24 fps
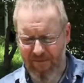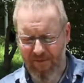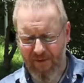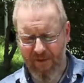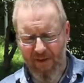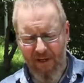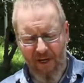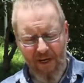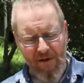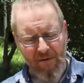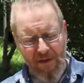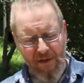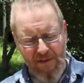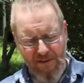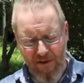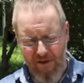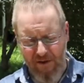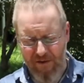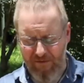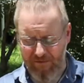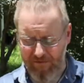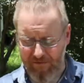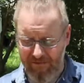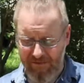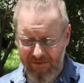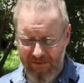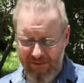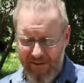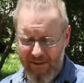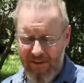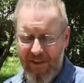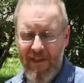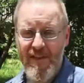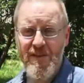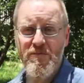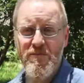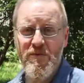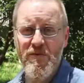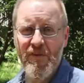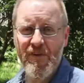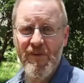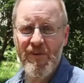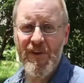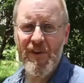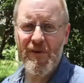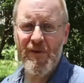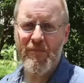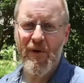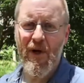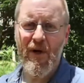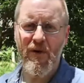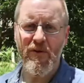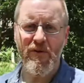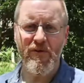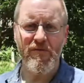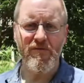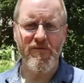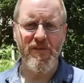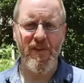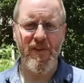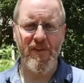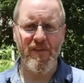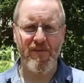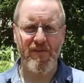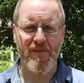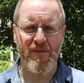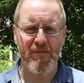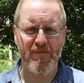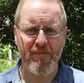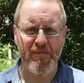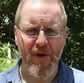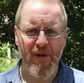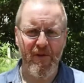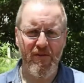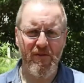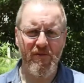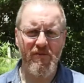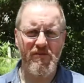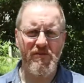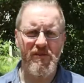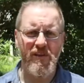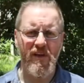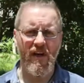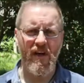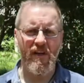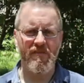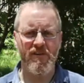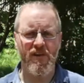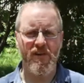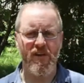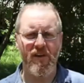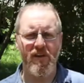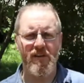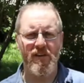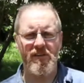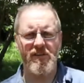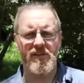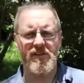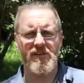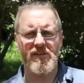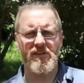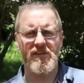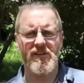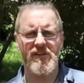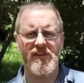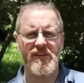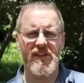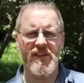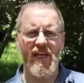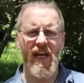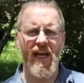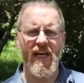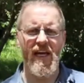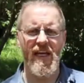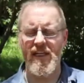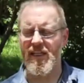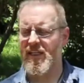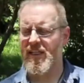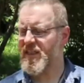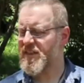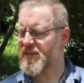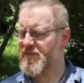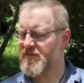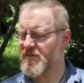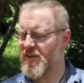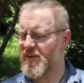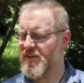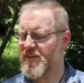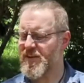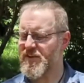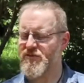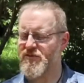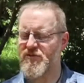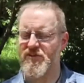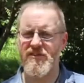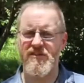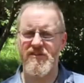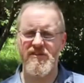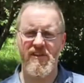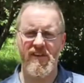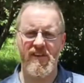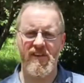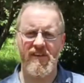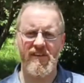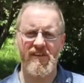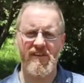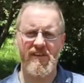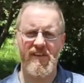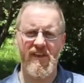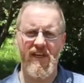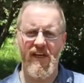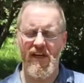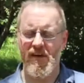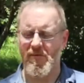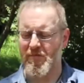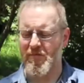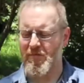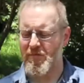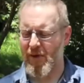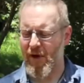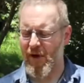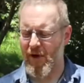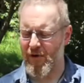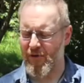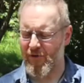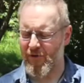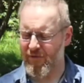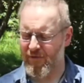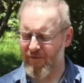Anyway, so let's move on to the bow. So the bow that I've got today is a very interesting bow.